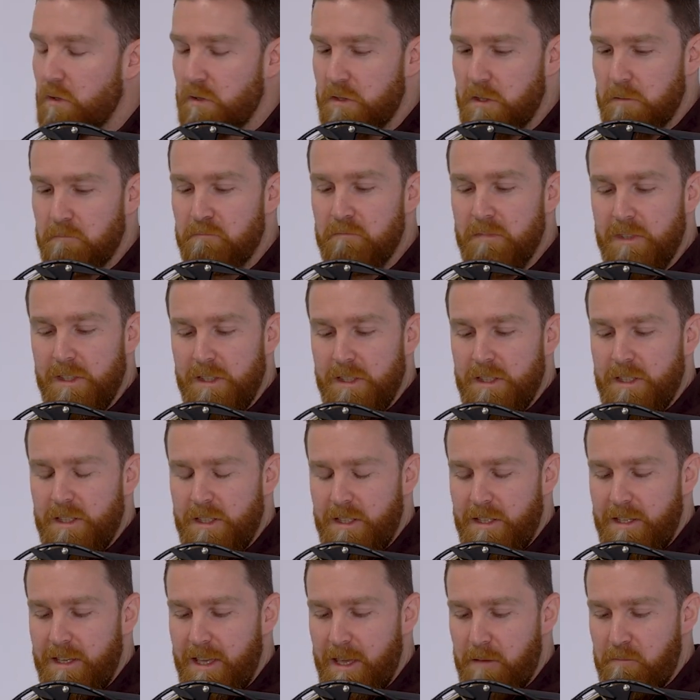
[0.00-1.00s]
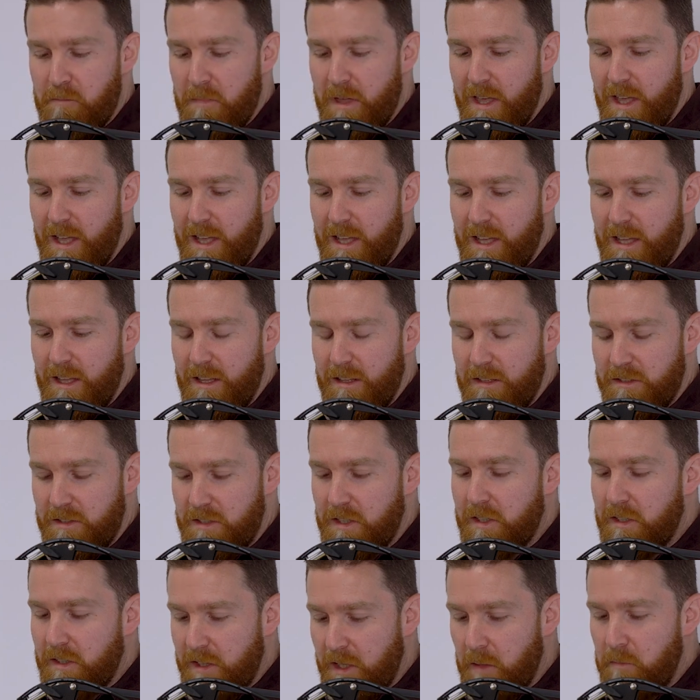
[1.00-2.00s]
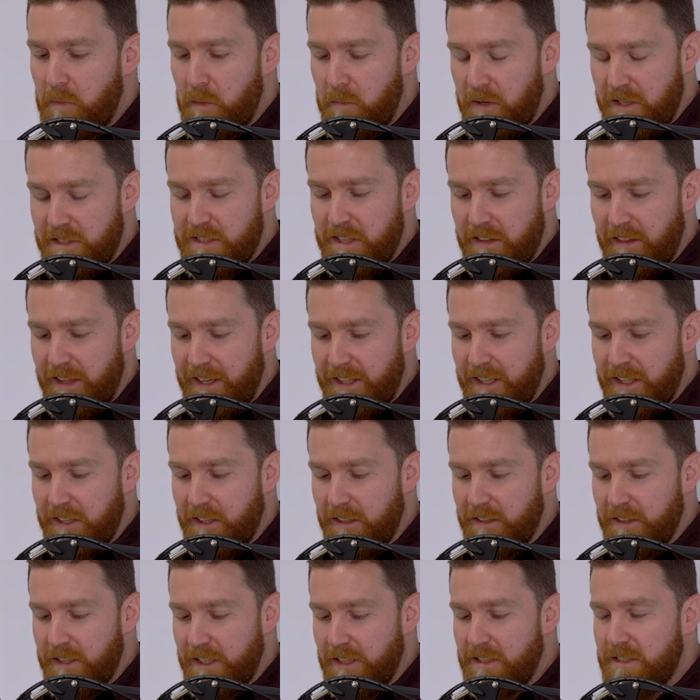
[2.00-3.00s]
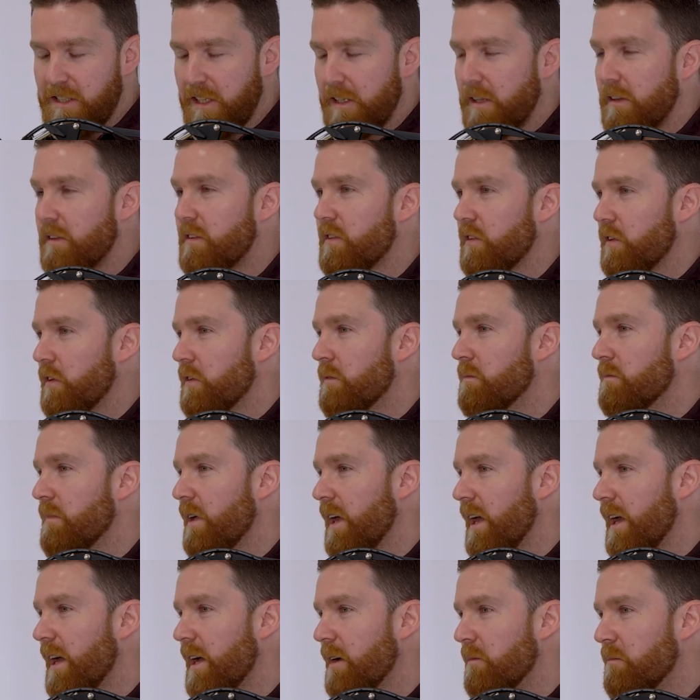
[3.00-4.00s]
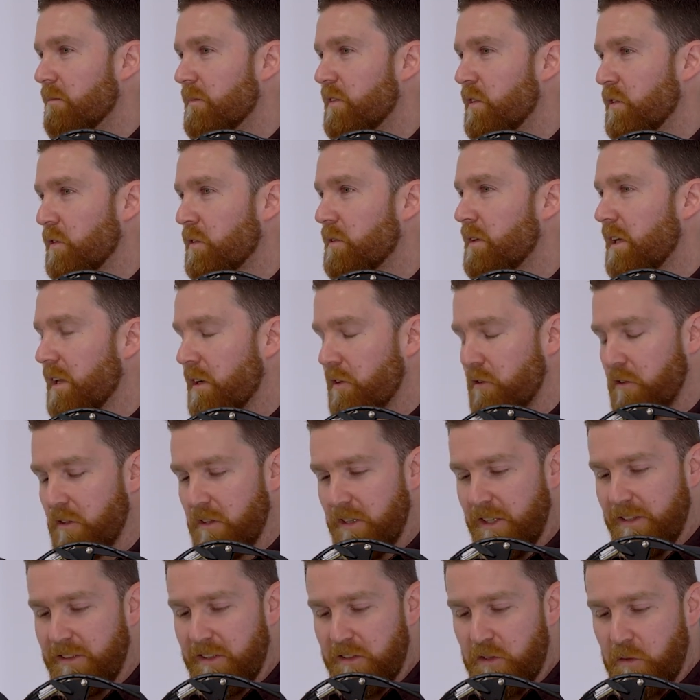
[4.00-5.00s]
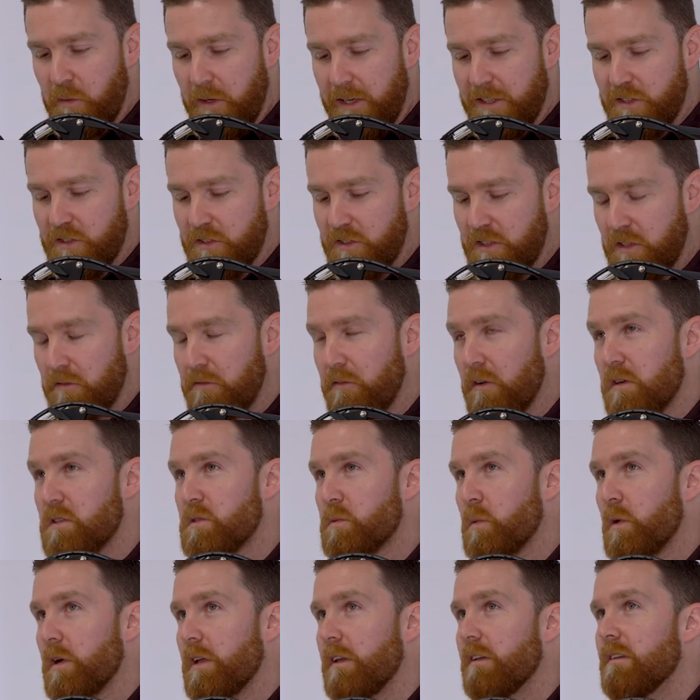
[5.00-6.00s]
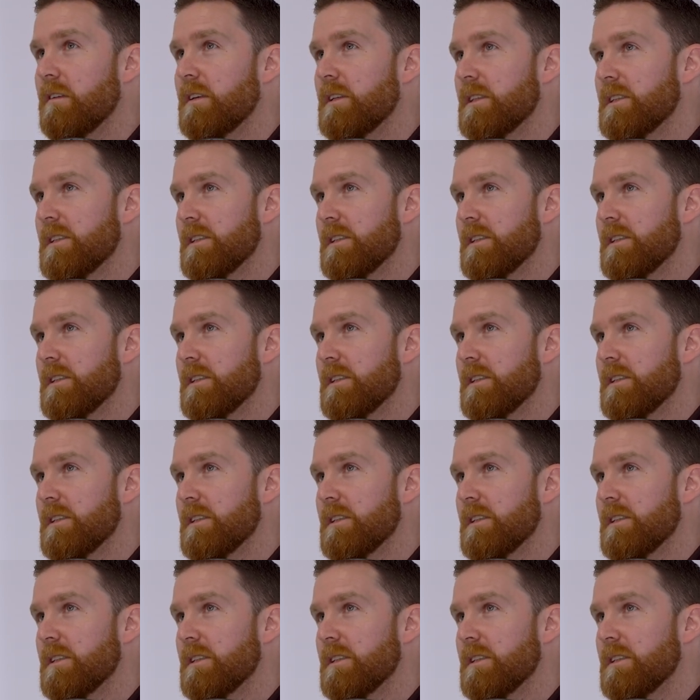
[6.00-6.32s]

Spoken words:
Awesome. There's a couple of bits that kind of leads into two kind of related questions. The first one,